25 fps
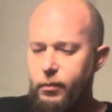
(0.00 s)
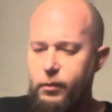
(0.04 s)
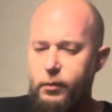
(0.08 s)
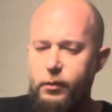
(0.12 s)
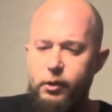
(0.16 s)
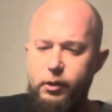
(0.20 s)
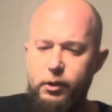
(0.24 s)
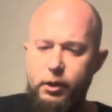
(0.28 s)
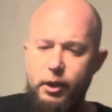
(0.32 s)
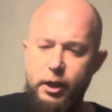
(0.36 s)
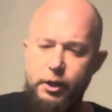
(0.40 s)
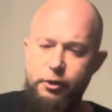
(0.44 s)

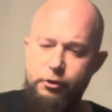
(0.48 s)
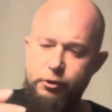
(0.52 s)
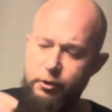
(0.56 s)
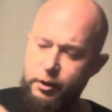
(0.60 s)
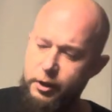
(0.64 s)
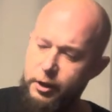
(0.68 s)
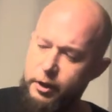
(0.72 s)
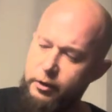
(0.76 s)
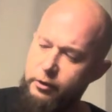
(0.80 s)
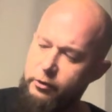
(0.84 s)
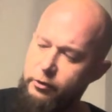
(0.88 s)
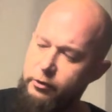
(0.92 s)
you light your
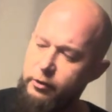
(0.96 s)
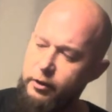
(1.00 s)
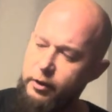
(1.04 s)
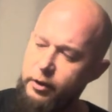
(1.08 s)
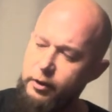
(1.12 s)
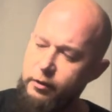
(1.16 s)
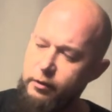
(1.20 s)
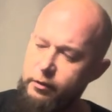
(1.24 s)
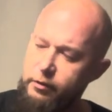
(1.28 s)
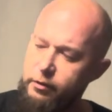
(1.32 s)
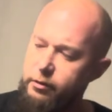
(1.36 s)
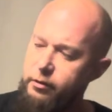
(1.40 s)

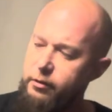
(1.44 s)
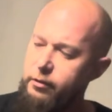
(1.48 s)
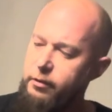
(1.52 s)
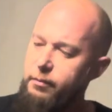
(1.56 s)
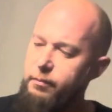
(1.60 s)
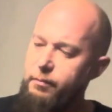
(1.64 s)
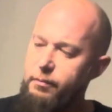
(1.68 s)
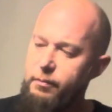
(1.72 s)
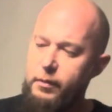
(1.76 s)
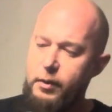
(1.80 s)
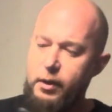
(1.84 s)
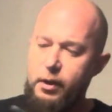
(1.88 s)
incense,
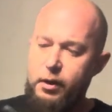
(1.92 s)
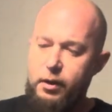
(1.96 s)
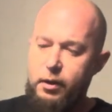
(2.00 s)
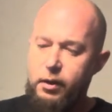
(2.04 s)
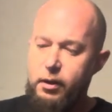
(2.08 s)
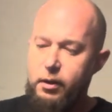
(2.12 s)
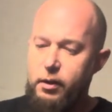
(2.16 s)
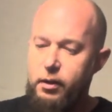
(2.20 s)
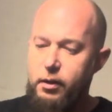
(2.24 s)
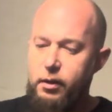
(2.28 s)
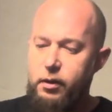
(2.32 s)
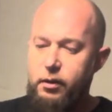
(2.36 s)

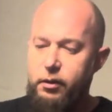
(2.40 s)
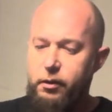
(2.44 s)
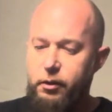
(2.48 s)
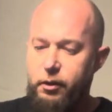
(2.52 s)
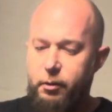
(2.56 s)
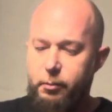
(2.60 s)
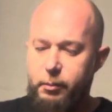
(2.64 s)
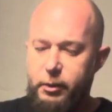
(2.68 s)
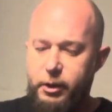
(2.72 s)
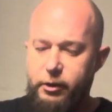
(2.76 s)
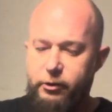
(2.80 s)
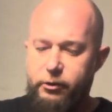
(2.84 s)
you're
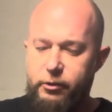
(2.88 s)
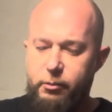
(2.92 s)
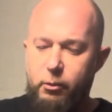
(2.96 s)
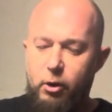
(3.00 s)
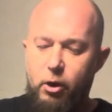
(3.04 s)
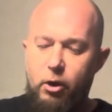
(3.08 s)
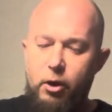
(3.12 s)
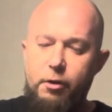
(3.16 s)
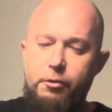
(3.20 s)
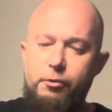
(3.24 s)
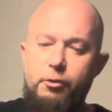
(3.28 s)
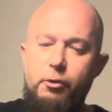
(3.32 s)
gonna make some
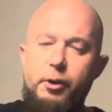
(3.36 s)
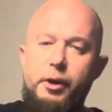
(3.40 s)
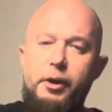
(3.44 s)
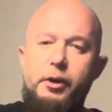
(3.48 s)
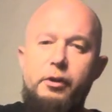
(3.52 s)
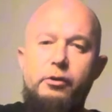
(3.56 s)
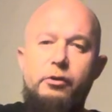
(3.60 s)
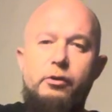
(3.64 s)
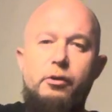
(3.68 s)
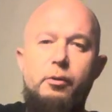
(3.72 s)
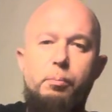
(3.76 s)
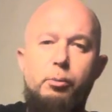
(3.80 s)

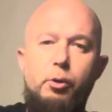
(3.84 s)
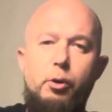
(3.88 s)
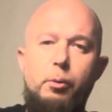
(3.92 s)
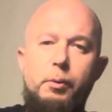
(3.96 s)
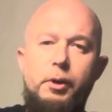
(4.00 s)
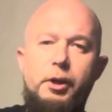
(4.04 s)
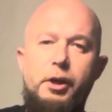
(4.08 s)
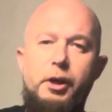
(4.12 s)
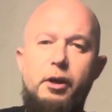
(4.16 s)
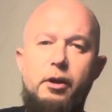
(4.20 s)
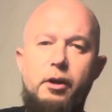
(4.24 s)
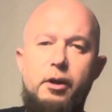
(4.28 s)
offerings to
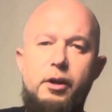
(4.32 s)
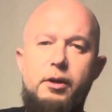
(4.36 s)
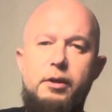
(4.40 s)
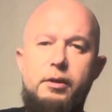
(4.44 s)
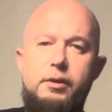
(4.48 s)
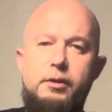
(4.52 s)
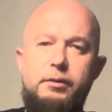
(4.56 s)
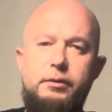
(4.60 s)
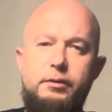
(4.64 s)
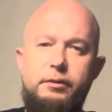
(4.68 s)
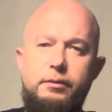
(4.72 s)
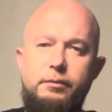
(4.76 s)
Pombagira,
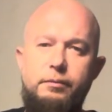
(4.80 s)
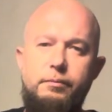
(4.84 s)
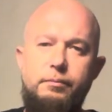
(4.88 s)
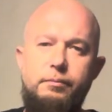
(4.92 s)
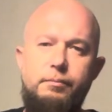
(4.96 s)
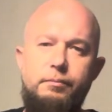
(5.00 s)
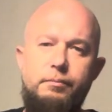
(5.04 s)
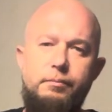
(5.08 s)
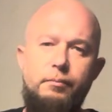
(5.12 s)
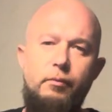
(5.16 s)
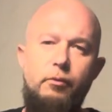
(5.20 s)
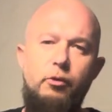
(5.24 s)

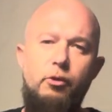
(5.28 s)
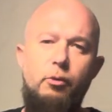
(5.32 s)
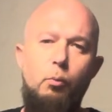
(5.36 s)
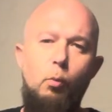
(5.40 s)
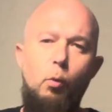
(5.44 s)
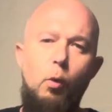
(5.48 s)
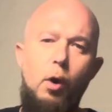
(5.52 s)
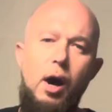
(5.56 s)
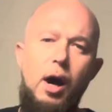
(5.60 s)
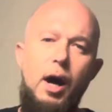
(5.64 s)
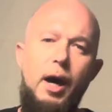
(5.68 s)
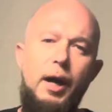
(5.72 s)
some
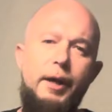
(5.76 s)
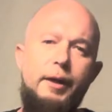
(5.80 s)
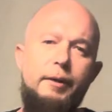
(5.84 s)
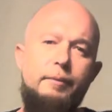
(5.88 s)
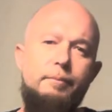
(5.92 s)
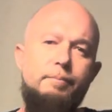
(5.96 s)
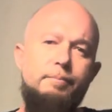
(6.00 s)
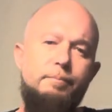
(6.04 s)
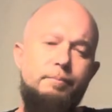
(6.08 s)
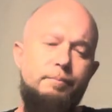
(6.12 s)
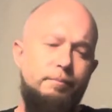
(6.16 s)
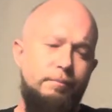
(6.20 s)
wine,
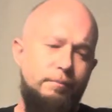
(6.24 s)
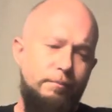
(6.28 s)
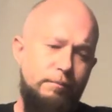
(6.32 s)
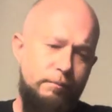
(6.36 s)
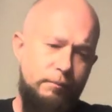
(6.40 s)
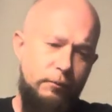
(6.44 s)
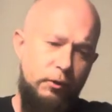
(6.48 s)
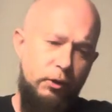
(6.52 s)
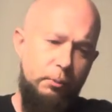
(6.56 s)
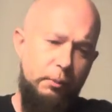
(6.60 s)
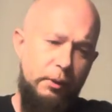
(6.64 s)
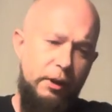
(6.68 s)

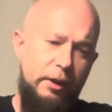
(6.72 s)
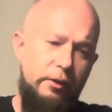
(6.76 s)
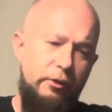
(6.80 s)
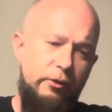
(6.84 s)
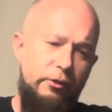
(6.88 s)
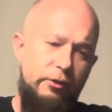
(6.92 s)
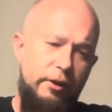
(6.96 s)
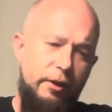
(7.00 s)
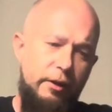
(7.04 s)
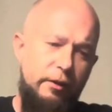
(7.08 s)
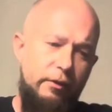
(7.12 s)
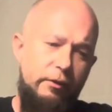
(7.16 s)
some
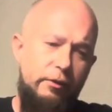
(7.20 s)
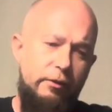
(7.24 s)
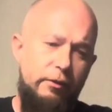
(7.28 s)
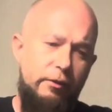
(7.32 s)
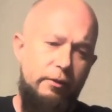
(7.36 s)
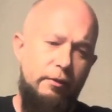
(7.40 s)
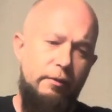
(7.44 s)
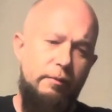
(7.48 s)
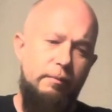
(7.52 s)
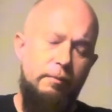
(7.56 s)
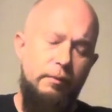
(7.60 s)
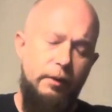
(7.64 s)
incense,
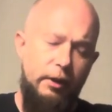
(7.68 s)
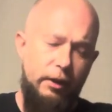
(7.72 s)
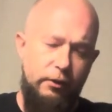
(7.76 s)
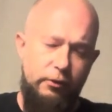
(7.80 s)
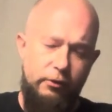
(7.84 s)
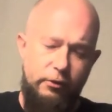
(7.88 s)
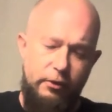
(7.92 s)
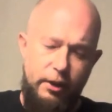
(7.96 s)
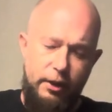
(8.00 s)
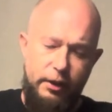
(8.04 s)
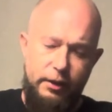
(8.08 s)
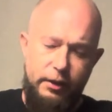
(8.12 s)
things
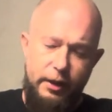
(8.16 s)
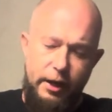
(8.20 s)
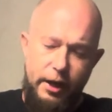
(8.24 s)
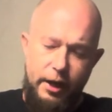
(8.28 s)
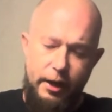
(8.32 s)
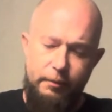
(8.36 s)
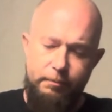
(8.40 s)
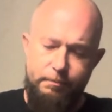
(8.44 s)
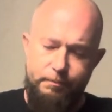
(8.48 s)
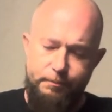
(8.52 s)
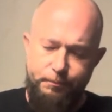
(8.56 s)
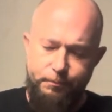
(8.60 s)
like
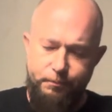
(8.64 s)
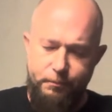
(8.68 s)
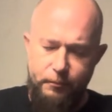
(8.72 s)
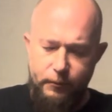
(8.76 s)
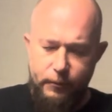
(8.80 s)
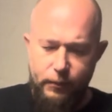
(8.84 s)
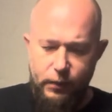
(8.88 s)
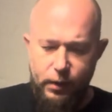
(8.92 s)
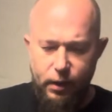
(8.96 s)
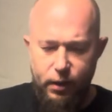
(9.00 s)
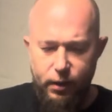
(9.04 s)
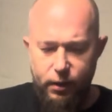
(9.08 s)
that.
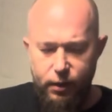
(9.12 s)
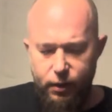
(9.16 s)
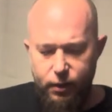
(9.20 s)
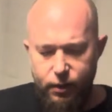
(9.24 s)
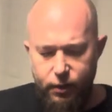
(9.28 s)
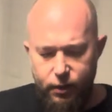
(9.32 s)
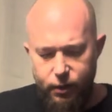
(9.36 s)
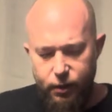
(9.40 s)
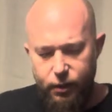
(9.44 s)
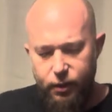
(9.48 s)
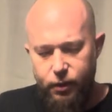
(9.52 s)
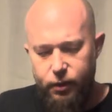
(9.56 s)

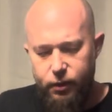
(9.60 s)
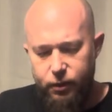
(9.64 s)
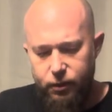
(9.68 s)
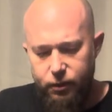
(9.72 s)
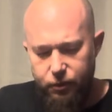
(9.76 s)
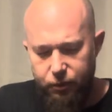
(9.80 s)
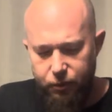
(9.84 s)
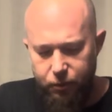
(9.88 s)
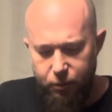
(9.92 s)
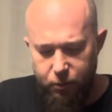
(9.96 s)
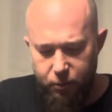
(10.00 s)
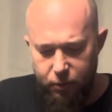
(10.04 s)

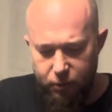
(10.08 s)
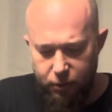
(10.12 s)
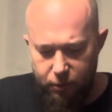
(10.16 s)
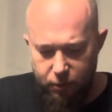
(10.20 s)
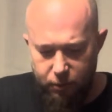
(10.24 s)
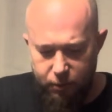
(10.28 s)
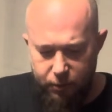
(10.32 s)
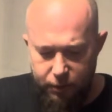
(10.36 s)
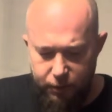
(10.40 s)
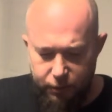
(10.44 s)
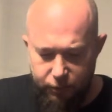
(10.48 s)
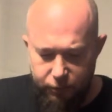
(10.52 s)
You are
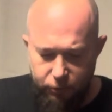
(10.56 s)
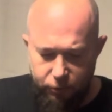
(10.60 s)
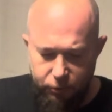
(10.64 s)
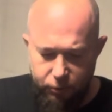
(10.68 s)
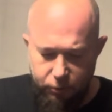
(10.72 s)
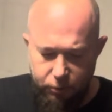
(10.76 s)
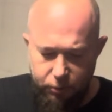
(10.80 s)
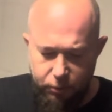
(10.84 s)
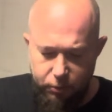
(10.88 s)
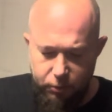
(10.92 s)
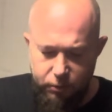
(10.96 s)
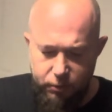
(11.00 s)
going
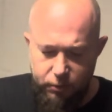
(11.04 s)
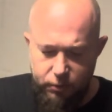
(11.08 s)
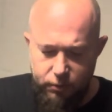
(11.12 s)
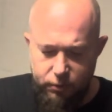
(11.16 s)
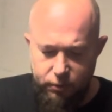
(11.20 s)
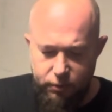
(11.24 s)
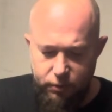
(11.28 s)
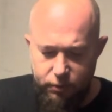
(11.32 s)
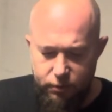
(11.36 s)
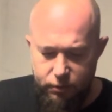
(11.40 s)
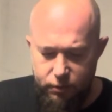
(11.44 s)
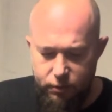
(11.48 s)
to
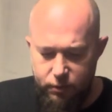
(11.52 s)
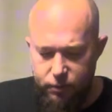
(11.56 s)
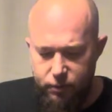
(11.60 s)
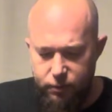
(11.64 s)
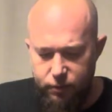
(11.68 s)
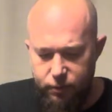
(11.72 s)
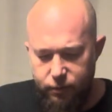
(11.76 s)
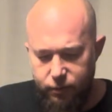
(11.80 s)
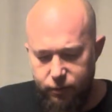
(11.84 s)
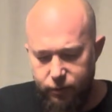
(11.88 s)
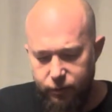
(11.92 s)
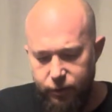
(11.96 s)

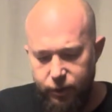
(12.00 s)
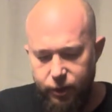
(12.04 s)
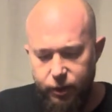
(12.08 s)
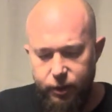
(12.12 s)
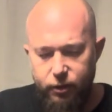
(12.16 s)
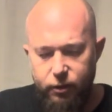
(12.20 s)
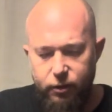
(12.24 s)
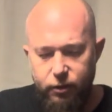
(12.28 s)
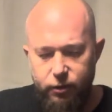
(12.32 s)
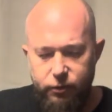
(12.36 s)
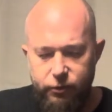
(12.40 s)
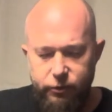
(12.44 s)
take
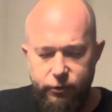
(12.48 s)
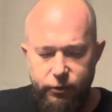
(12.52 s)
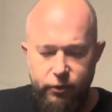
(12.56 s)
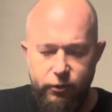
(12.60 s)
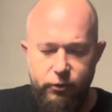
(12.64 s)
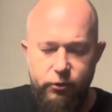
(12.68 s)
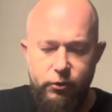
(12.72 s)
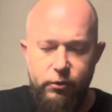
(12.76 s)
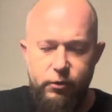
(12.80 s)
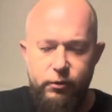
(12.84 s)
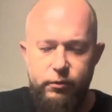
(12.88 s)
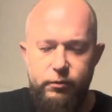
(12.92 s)
her
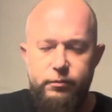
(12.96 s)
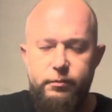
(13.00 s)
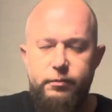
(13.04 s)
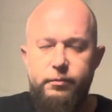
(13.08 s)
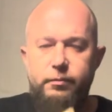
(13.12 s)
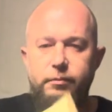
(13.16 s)
sigil,